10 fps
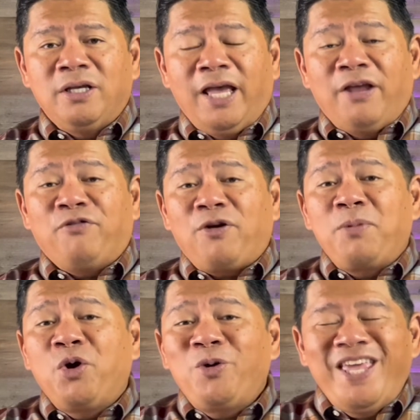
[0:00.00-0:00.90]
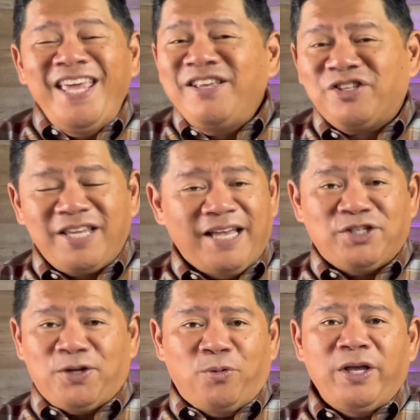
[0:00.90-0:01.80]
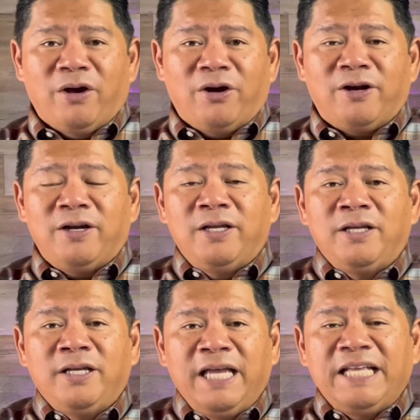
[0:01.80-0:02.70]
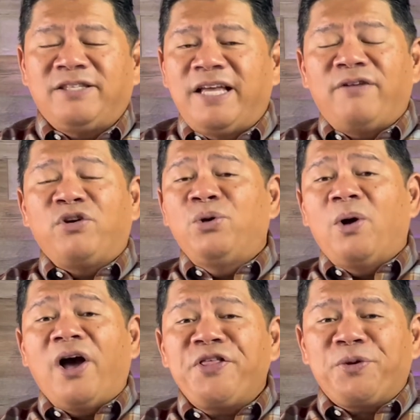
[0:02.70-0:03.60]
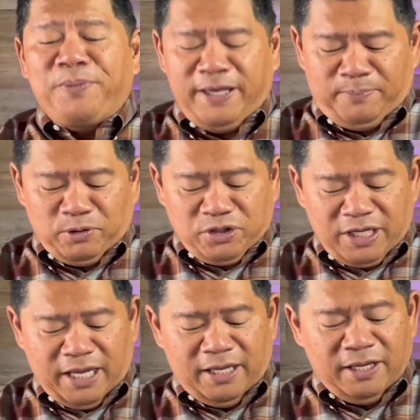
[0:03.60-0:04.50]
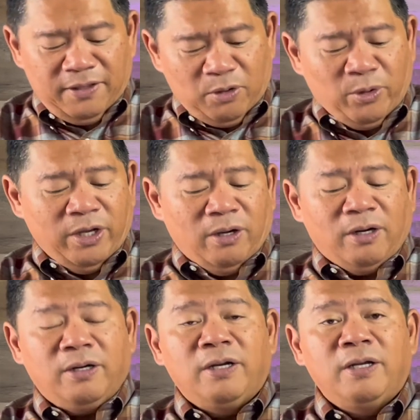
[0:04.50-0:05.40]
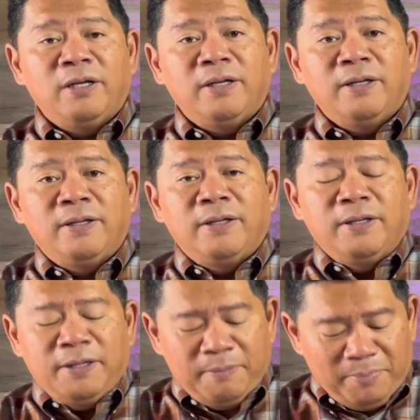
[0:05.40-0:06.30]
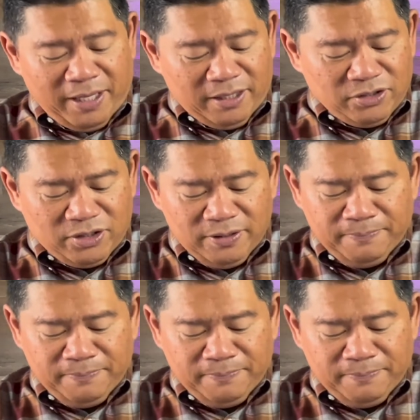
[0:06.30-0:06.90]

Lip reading: and from who He says that we are instead of who other people say that we are. Because